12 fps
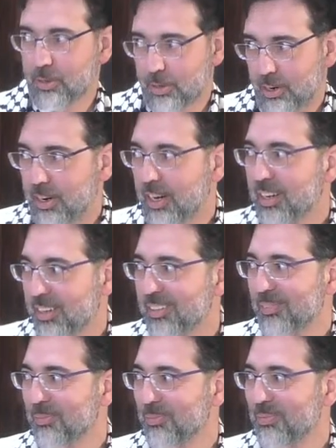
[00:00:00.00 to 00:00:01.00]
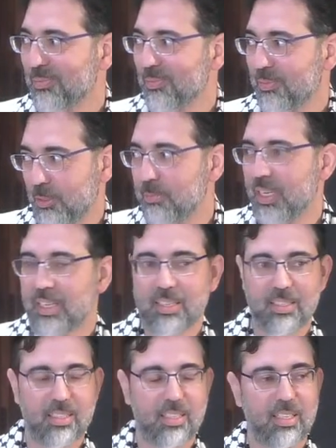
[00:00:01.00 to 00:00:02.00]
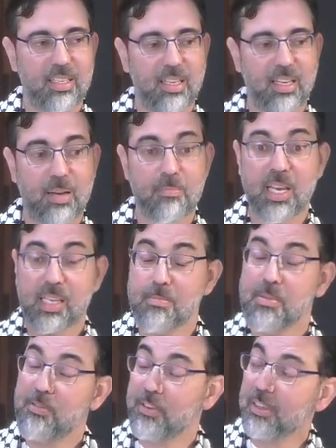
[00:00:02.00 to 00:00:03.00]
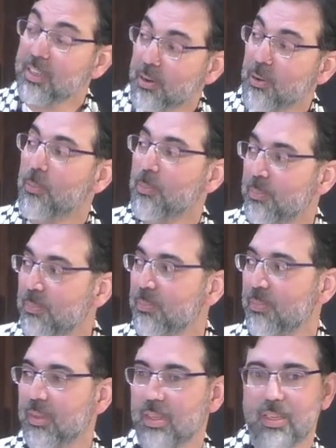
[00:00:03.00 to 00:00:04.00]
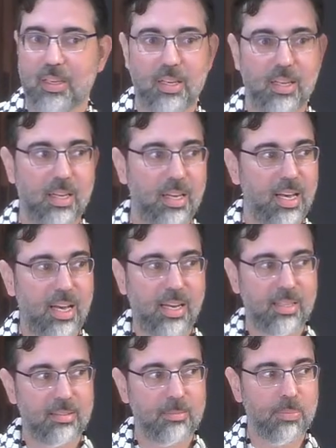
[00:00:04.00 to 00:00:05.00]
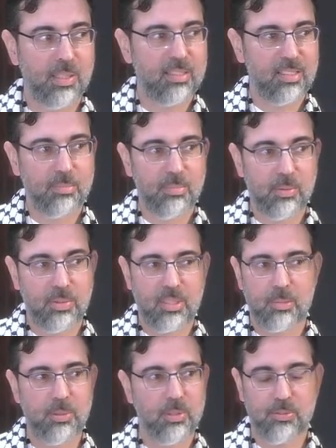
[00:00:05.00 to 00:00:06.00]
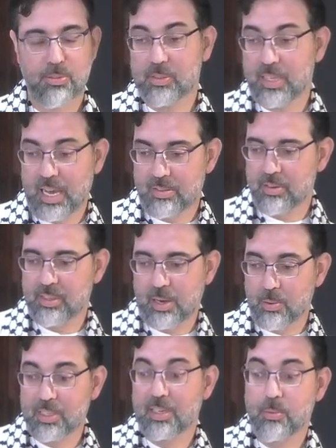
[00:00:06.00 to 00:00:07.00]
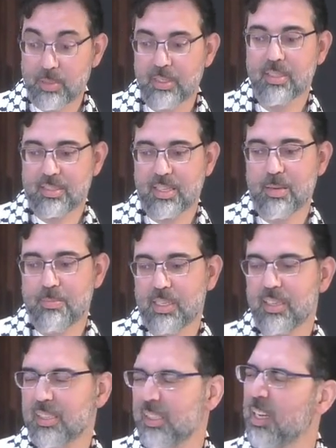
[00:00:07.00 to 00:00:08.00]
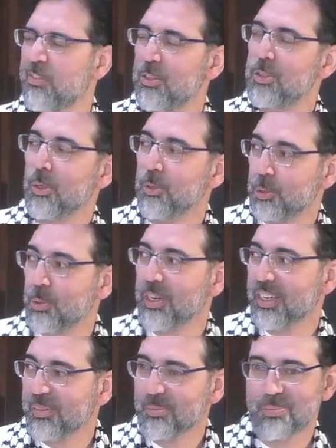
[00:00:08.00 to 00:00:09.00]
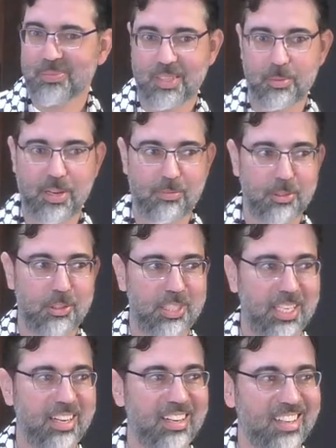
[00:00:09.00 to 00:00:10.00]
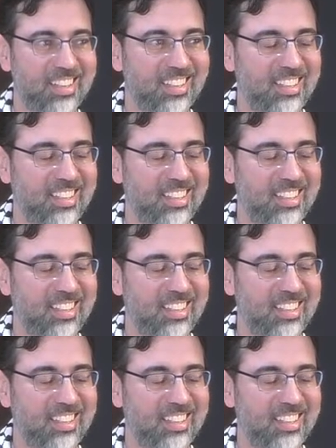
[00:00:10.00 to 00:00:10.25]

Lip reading: heart to me and making me feel at home and blessing me with this beautiful gathering. I want to really say, because life is so short and we have to share,